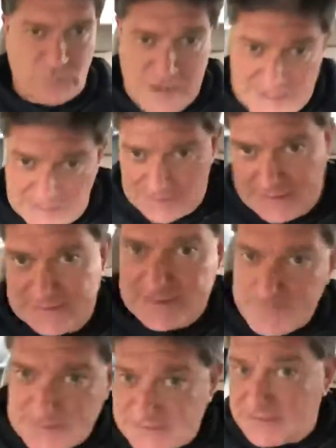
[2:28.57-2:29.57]
rat lines.
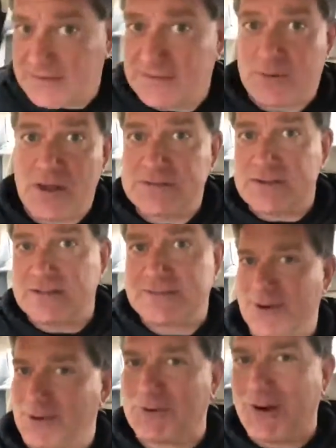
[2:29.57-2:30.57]
I mean, see, the roads aren't
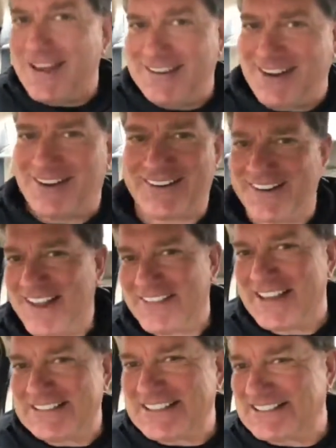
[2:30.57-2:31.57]
so great here.
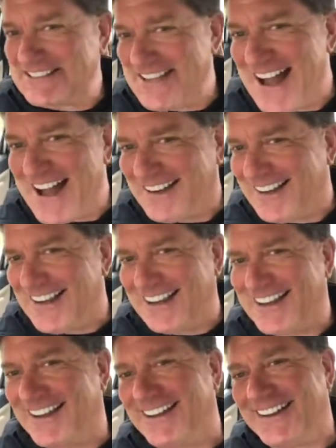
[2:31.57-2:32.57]
This is not
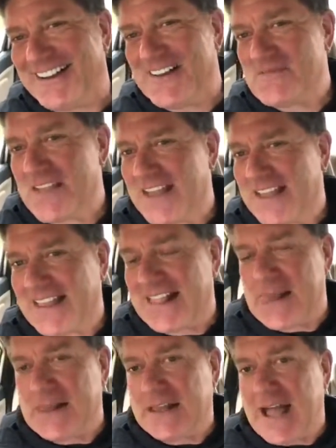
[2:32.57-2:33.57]
like
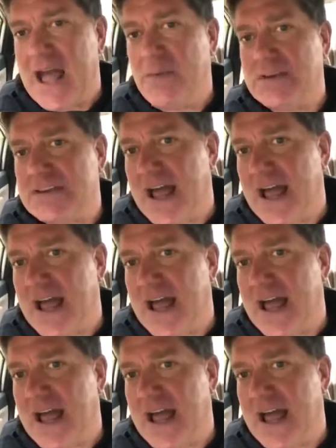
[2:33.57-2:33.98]
I